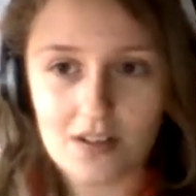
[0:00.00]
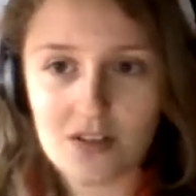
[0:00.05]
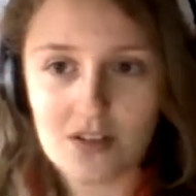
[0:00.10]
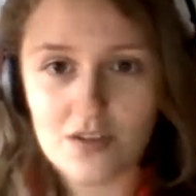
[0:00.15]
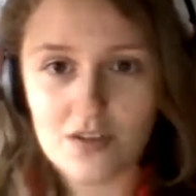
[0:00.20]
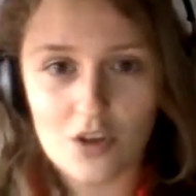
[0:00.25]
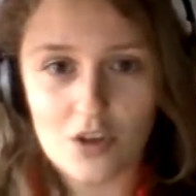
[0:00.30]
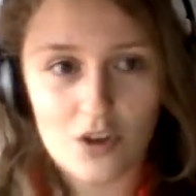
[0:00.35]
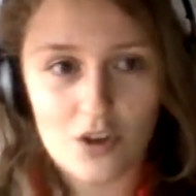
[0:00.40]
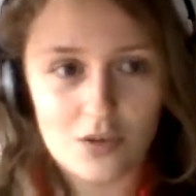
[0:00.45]

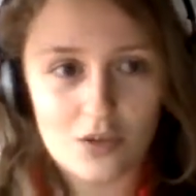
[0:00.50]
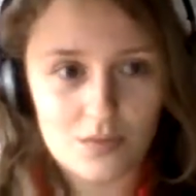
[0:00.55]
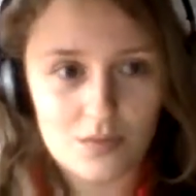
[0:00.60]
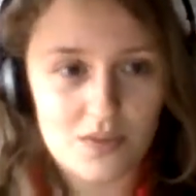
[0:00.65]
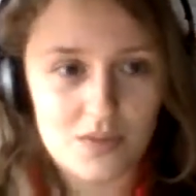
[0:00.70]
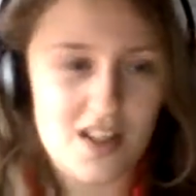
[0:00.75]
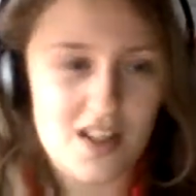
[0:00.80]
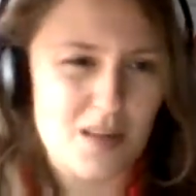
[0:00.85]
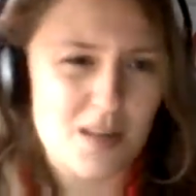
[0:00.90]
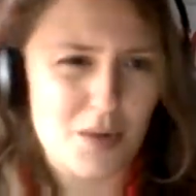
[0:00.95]
dot
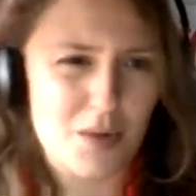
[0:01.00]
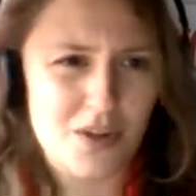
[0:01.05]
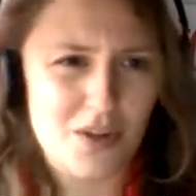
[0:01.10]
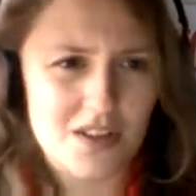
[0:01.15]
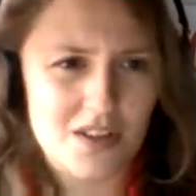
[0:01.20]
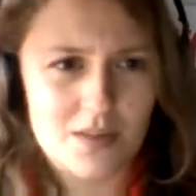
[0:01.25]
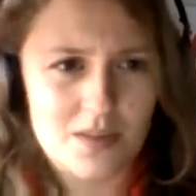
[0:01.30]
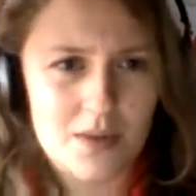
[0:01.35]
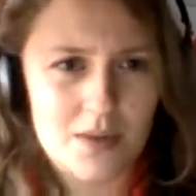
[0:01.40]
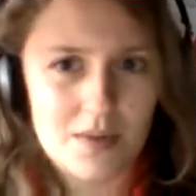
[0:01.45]
tick
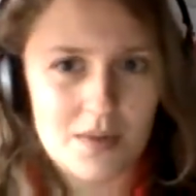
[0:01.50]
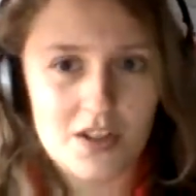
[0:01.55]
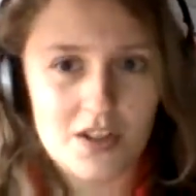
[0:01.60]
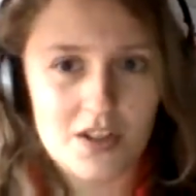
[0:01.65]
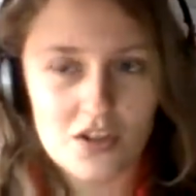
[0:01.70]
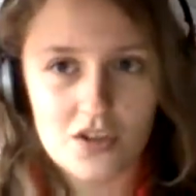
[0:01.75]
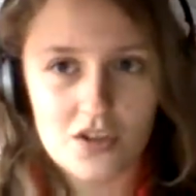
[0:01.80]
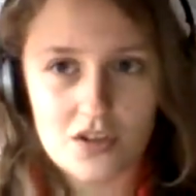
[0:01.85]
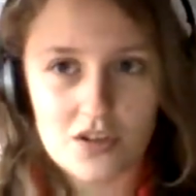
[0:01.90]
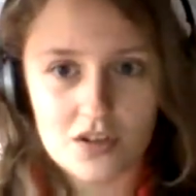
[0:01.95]
boxes pretty much.
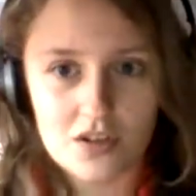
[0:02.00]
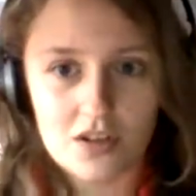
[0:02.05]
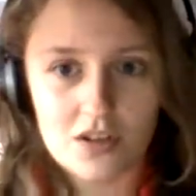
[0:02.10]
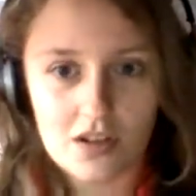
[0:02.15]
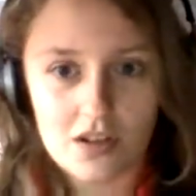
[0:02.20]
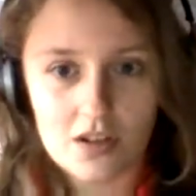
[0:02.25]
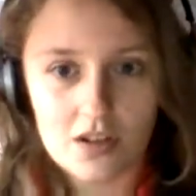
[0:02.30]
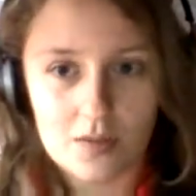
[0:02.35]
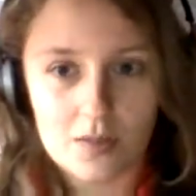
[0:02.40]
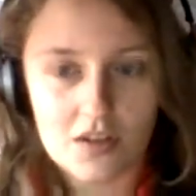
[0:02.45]
You just
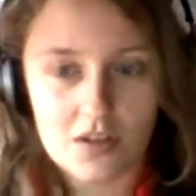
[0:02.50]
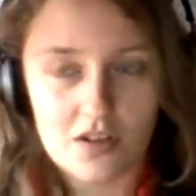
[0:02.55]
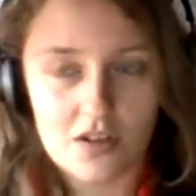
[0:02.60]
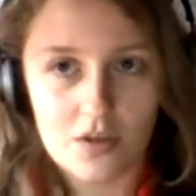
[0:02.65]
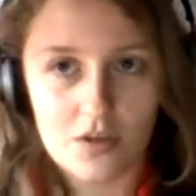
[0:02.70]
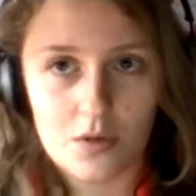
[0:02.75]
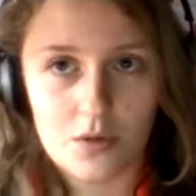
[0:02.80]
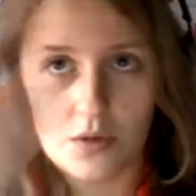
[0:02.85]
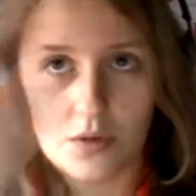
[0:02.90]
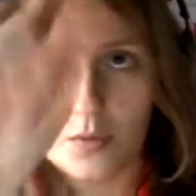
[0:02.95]
click them,
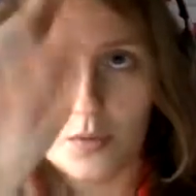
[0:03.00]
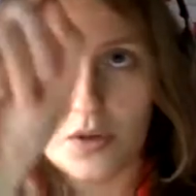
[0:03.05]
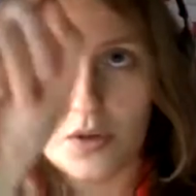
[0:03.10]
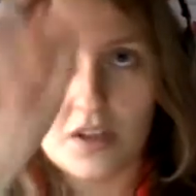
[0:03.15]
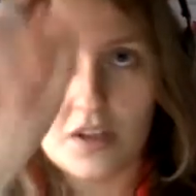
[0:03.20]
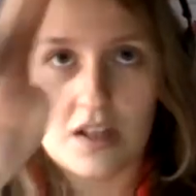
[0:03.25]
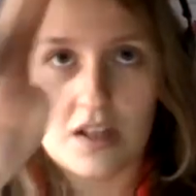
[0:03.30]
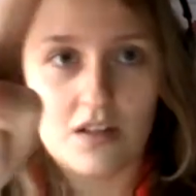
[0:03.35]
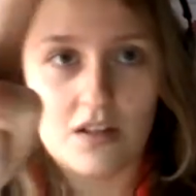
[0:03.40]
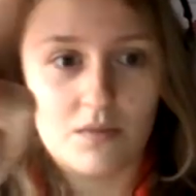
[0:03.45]
and were
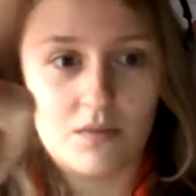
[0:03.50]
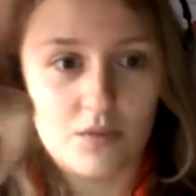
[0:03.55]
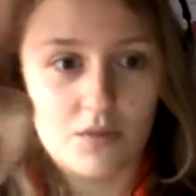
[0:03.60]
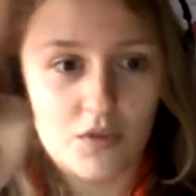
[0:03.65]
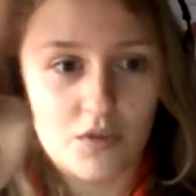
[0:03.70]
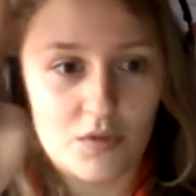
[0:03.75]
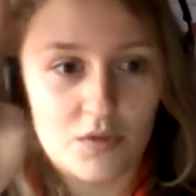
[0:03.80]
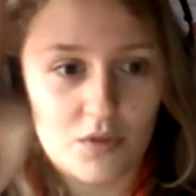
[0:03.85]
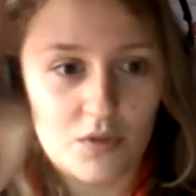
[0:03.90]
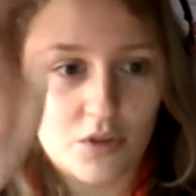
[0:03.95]
they
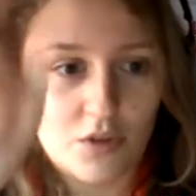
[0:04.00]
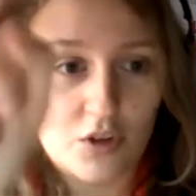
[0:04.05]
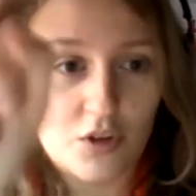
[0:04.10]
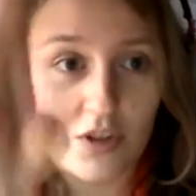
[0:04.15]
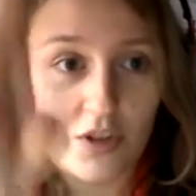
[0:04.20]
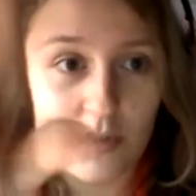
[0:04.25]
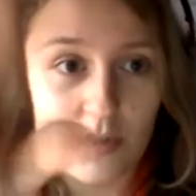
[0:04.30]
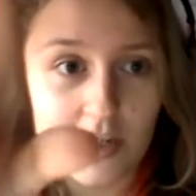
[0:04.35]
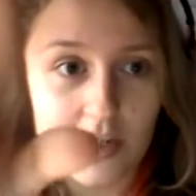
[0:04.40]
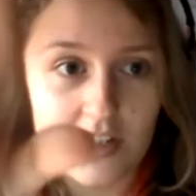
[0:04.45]
good
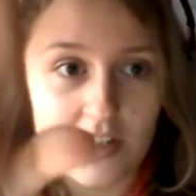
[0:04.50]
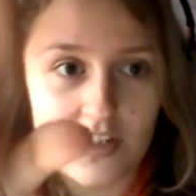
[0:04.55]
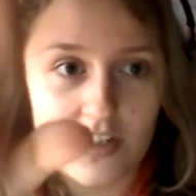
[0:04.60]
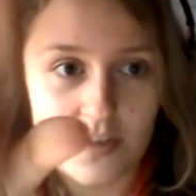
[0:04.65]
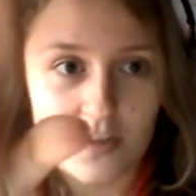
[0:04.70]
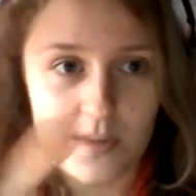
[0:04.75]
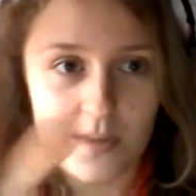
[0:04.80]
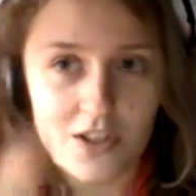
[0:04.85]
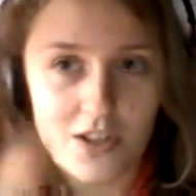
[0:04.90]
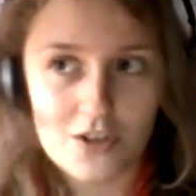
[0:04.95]
at
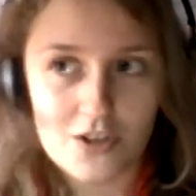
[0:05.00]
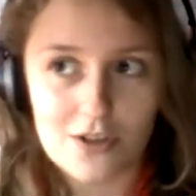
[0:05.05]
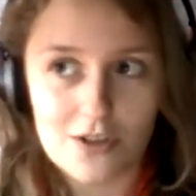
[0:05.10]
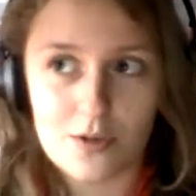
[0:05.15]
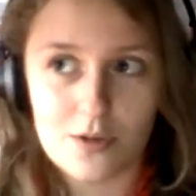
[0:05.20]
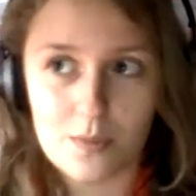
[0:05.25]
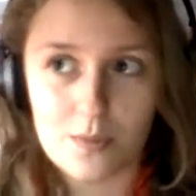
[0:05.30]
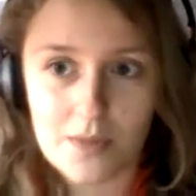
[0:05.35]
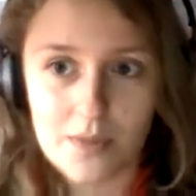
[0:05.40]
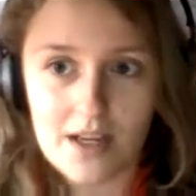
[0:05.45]
participation
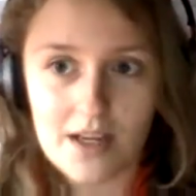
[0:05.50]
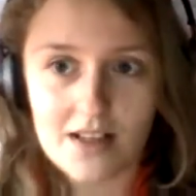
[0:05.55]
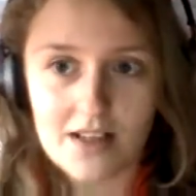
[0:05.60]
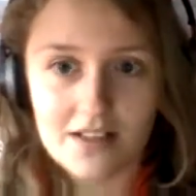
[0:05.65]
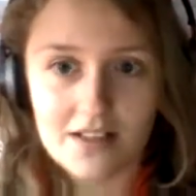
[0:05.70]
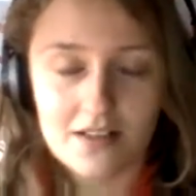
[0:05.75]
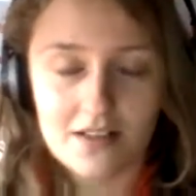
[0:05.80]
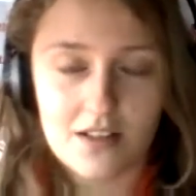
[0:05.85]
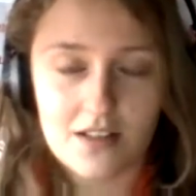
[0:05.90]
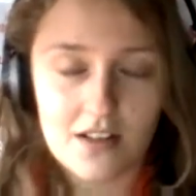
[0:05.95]
or
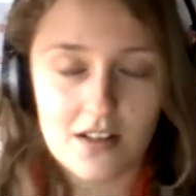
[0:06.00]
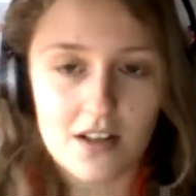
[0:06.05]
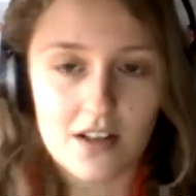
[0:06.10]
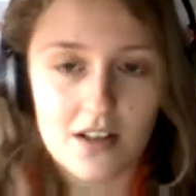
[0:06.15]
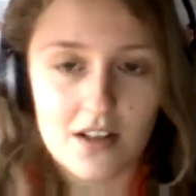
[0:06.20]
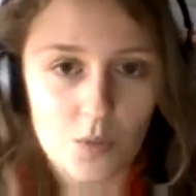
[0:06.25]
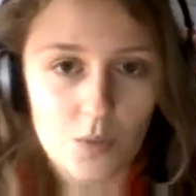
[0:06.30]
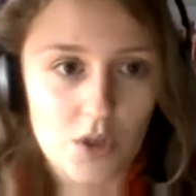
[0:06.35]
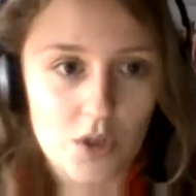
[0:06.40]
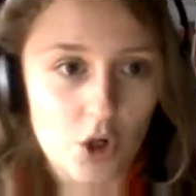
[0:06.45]
bad? And
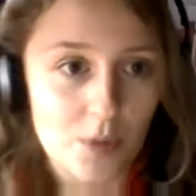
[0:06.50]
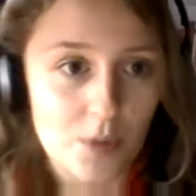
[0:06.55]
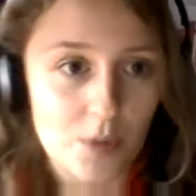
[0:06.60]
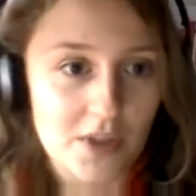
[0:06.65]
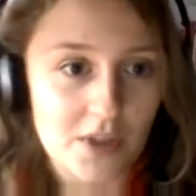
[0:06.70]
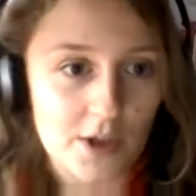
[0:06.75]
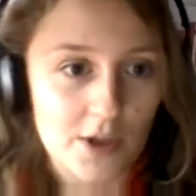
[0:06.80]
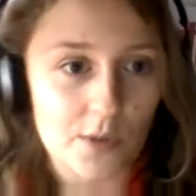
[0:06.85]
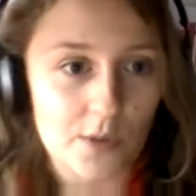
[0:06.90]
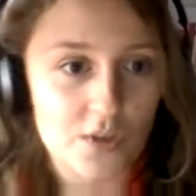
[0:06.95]
we
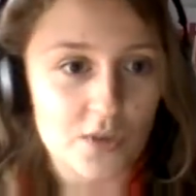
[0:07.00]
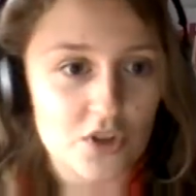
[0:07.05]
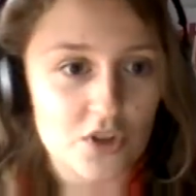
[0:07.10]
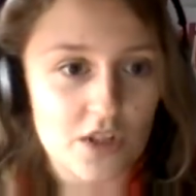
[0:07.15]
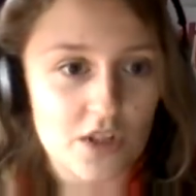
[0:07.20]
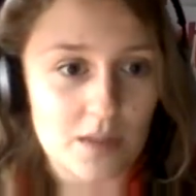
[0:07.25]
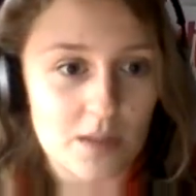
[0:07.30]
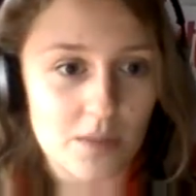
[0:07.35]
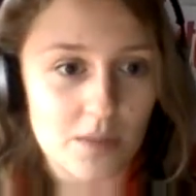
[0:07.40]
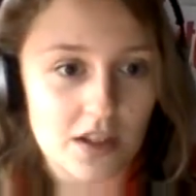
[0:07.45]
normally always
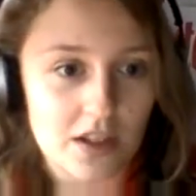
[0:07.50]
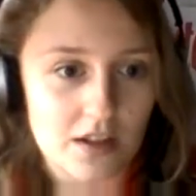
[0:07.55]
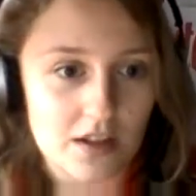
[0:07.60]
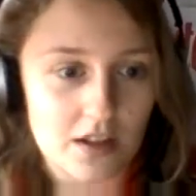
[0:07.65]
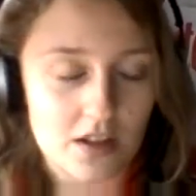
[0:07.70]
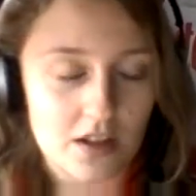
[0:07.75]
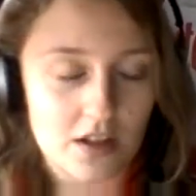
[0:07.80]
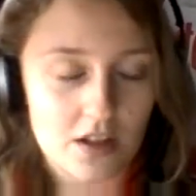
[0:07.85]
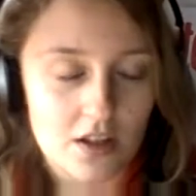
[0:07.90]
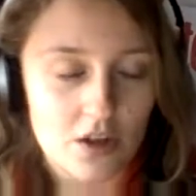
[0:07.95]
try and be
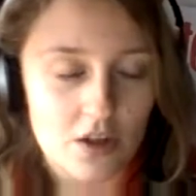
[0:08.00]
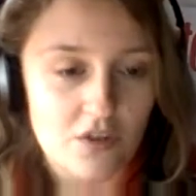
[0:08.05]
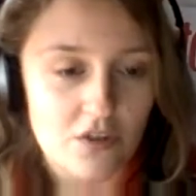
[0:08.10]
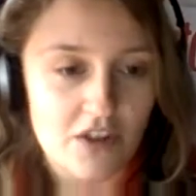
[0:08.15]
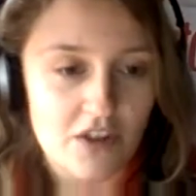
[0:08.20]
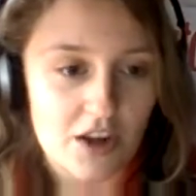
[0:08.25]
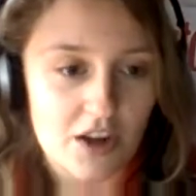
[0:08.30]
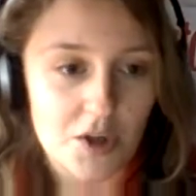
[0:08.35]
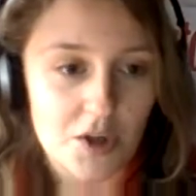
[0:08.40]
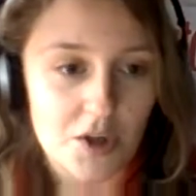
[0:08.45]
like
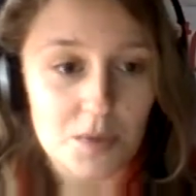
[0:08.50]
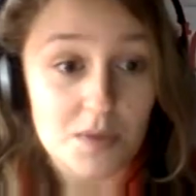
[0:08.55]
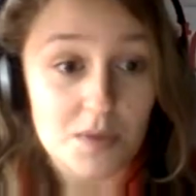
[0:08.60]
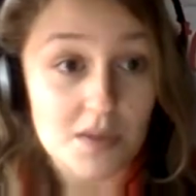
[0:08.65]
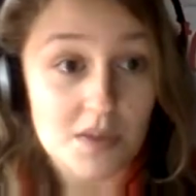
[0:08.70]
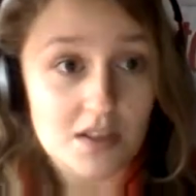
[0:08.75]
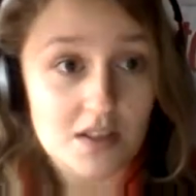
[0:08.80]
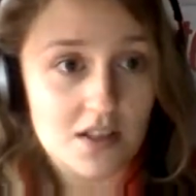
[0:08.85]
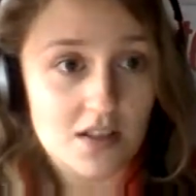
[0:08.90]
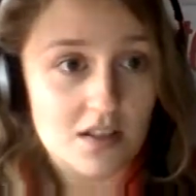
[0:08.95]
very
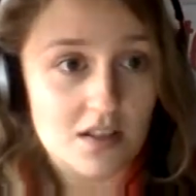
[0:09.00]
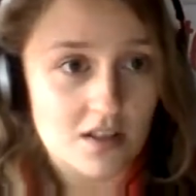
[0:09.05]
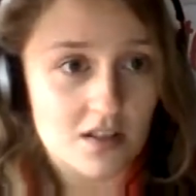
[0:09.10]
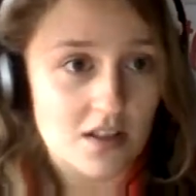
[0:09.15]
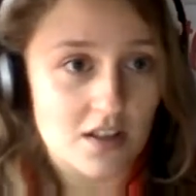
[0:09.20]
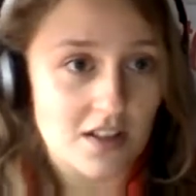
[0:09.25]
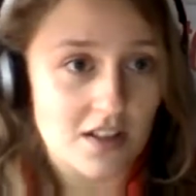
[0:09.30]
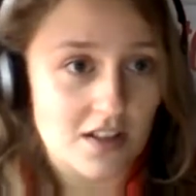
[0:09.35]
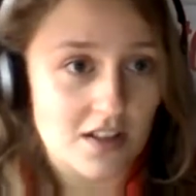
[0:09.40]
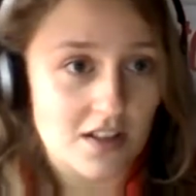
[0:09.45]
optimistic and
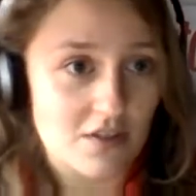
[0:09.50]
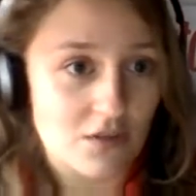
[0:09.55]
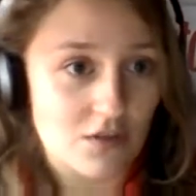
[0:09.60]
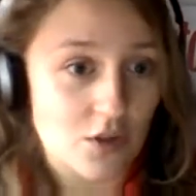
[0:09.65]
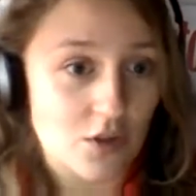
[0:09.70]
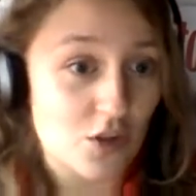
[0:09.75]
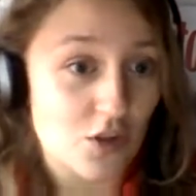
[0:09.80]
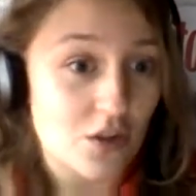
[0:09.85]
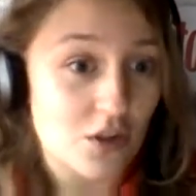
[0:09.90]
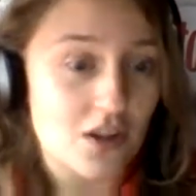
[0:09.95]
click
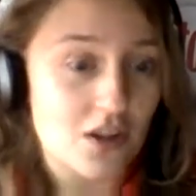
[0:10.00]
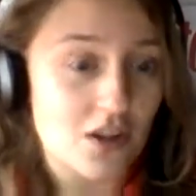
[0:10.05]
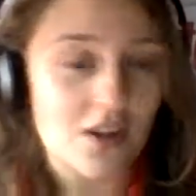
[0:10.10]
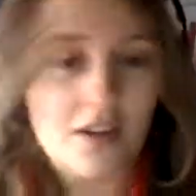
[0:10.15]
good.